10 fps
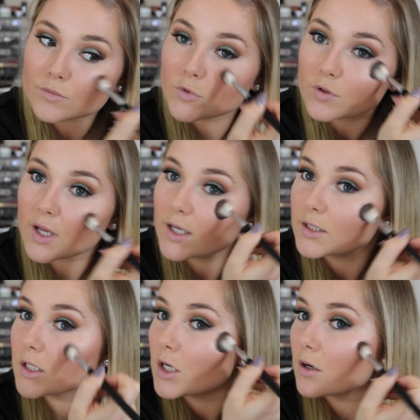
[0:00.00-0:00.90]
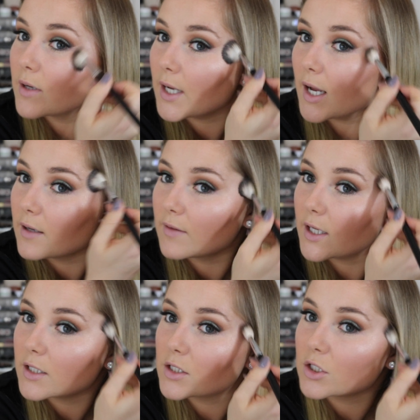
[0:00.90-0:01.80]
So I like to go in kind of
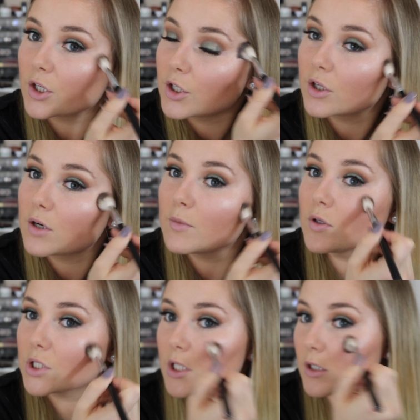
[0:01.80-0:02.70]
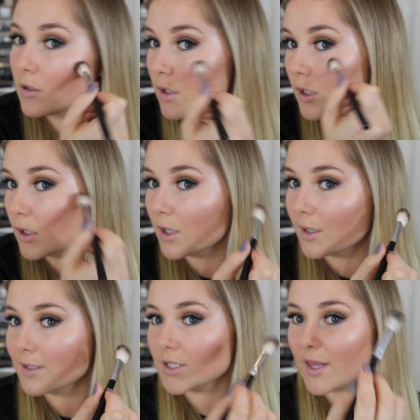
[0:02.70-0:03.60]
like a circular motion,
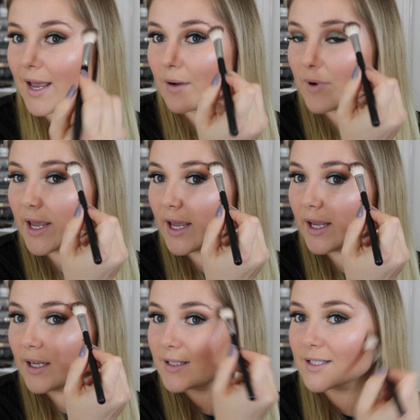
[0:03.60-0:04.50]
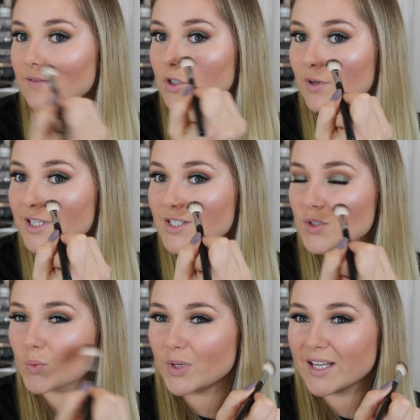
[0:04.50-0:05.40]
so that way instead of doing a
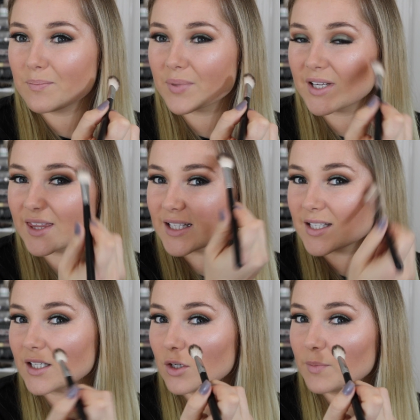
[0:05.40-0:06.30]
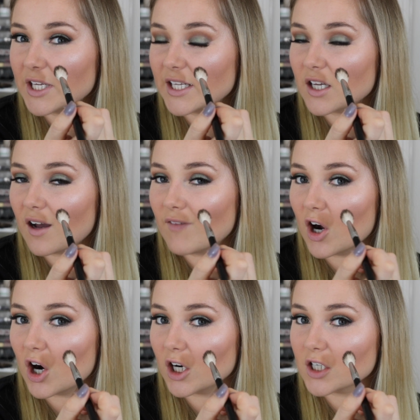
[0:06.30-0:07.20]
sweep, that's a little bit of a
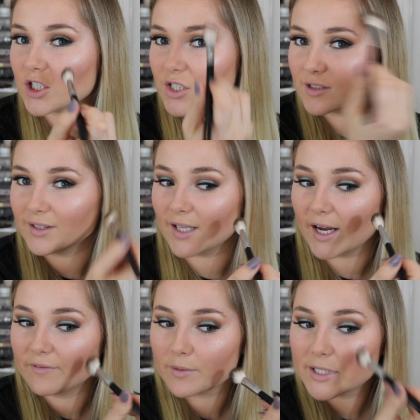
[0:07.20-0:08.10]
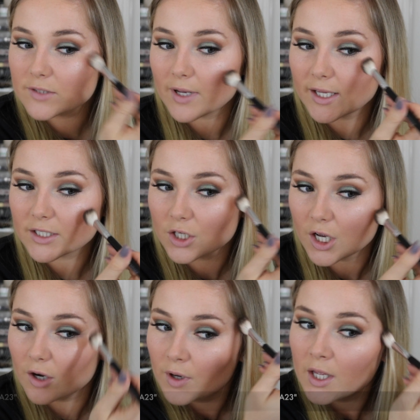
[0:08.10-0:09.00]
harsh line for me, so I like to
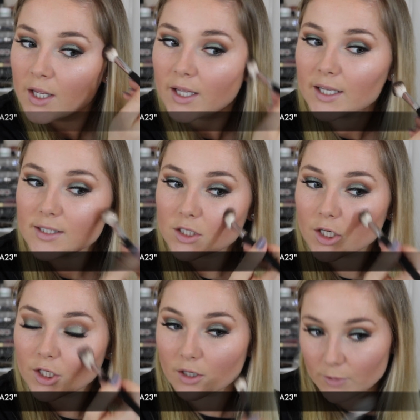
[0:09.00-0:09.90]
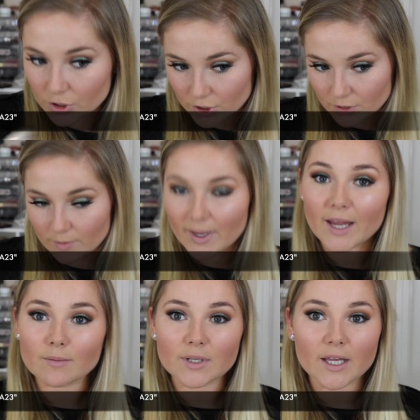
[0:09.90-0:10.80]
go in circular motions with my
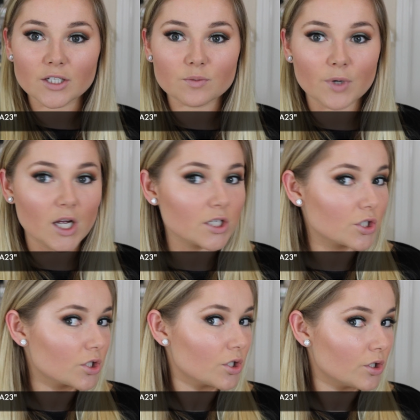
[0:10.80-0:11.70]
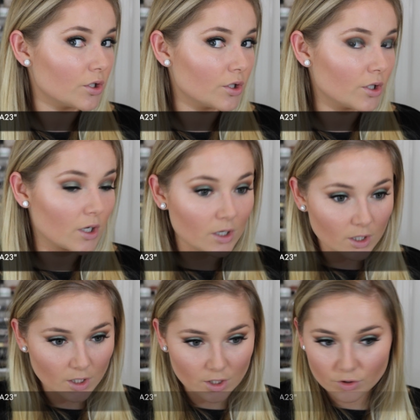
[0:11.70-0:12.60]
ABH brush
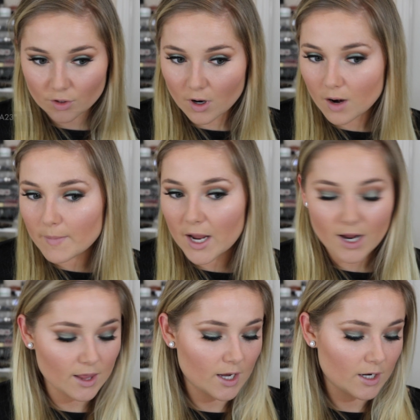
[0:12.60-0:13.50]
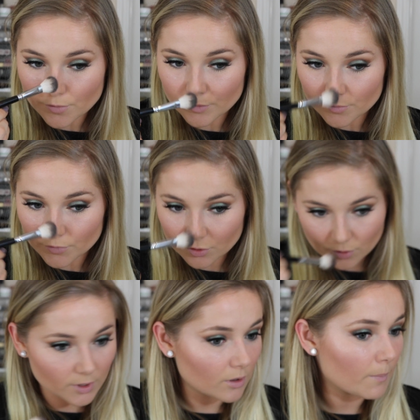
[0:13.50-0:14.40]
and throw on my highlighter. Just
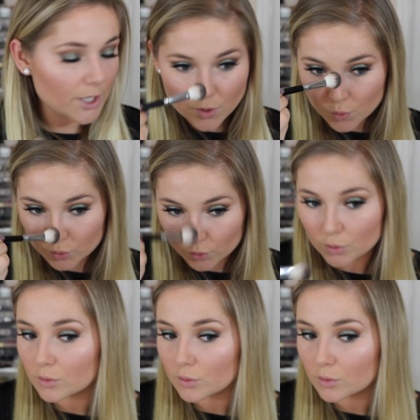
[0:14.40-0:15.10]
throw that on my nose.